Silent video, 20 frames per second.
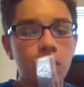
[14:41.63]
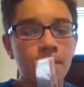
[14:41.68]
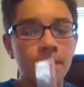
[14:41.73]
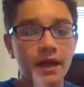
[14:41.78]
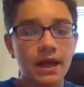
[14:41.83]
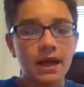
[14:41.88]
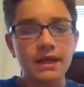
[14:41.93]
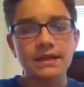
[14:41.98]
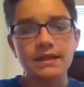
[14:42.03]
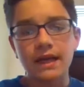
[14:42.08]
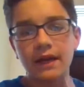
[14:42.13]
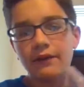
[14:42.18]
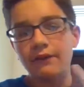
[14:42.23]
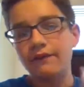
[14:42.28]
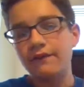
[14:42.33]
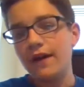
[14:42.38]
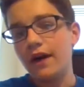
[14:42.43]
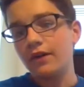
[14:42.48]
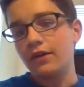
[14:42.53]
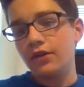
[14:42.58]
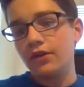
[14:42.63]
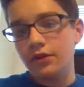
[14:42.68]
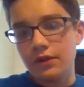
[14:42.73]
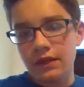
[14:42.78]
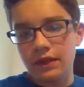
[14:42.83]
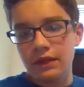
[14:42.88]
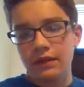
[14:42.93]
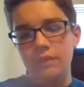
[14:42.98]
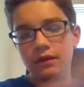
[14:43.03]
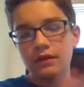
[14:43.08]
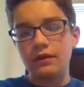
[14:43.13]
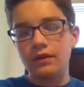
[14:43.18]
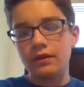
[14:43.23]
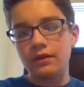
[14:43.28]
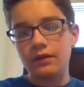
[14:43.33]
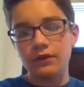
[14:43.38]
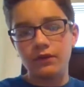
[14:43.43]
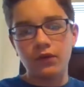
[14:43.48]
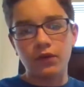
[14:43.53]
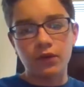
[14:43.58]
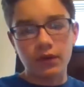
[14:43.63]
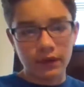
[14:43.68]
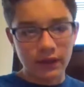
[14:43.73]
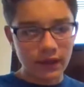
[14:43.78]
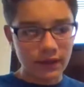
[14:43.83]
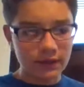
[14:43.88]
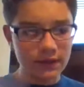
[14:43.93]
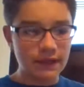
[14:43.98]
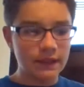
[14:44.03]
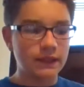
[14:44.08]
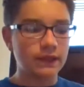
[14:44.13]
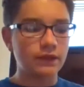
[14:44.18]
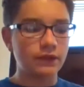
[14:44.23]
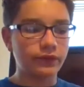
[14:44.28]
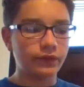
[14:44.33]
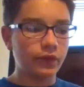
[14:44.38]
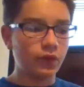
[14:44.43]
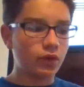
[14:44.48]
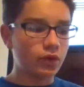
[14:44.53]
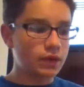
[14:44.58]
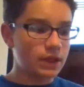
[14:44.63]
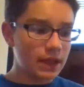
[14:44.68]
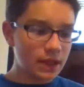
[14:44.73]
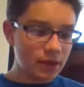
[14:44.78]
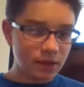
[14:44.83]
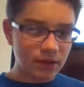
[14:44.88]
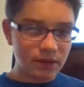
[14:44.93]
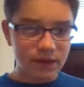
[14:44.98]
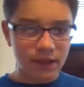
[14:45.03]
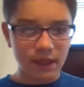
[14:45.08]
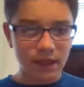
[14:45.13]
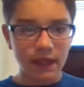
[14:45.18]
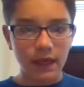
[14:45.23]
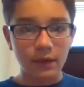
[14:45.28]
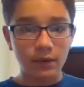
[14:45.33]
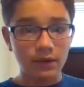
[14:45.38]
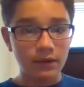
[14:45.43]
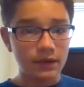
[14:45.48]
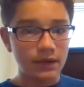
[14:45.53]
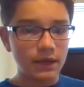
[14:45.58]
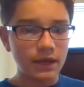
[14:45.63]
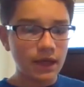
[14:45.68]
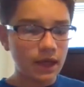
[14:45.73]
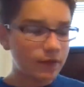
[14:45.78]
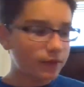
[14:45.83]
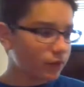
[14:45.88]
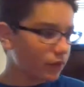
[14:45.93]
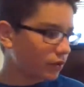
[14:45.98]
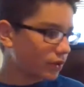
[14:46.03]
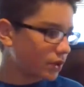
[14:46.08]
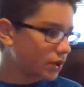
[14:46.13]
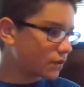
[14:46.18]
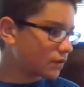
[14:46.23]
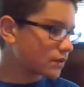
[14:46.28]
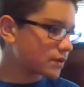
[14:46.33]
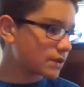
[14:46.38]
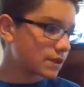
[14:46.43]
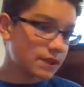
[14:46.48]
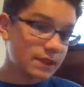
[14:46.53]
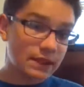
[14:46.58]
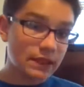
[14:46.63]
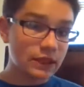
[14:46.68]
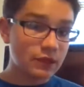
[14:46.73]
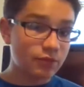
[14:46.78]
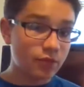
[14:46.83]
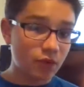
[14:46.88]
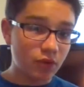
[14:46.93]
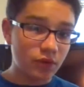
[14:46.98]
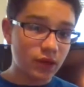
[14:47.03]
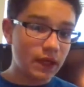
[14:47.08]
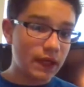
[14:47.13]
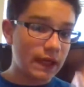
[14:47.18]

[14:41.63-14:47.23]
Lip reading: because I valued for Nintendo for years that I would never use assist mode